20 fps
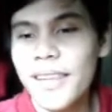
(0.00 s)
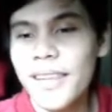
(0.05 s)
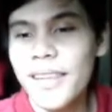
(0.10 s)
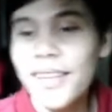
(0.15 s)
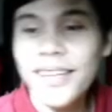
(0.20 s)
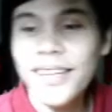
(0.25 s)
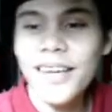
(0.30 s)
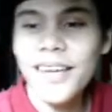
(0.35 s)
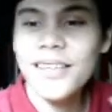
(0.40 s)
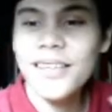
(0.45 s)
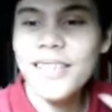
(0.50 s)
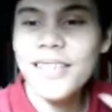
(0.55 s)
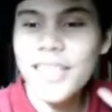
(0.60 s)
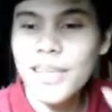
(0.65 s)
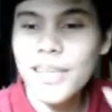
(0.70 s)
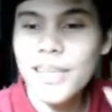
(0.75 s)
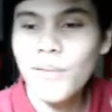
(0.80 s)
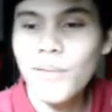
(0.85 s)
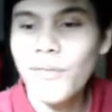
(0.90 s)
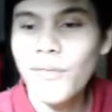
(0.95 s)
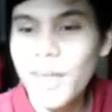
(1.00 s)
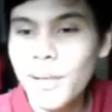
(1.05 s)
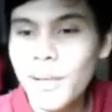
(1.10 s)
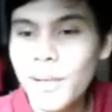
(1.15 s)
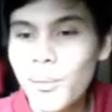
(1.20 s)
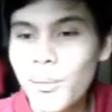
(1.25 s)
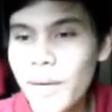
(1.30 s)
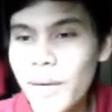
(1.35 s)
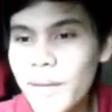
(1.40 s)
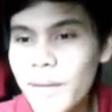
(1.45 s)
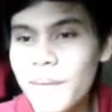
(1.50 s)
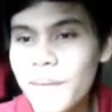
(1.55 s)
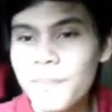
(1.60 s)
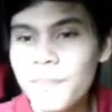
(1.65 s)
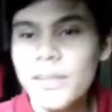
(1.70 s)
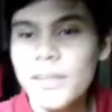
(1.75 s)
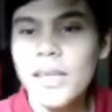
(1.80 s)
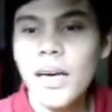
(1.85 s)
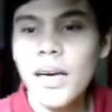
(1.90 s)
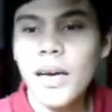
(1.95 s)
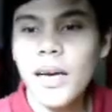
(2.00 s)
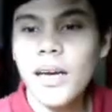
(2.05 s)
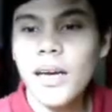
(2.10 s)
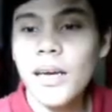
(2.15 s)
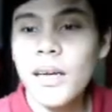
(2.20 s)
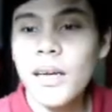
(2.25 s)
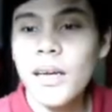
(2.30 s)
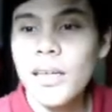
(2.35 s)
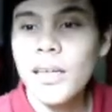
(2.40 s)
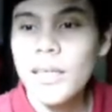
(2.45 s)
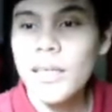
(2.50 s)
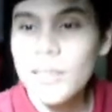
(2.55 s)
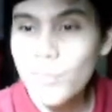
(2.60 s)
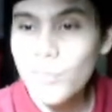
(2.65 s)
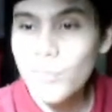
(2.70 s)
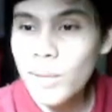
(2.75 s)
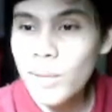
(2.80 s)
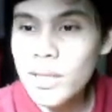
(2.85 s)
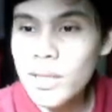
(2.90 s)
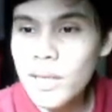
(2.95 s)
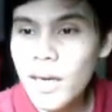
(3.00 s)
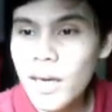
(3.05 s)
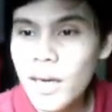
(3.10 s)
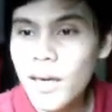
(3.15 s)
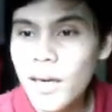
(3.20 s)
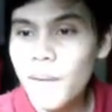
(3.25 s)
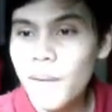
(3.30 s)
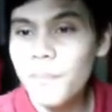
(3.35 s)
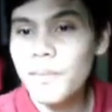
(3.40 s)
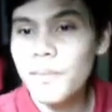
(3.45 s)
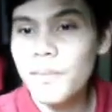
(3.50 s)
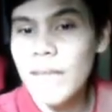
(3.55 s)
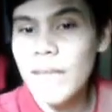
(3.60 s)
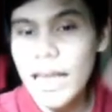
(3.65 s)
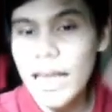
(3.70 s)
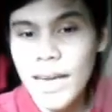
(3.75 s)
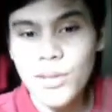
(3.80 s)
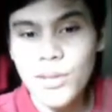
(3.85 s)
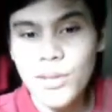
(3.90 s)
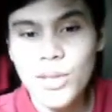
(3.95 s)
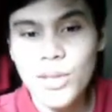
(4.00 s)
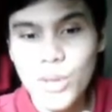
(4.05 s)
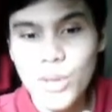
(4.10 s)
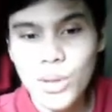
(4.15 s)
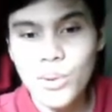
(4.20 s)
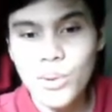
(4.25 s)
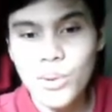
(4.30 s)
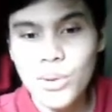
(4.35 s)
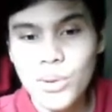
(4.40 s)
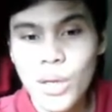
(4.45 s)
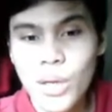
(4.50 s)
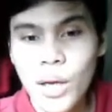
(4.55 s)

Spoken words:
It carries heat very well, which allows us to use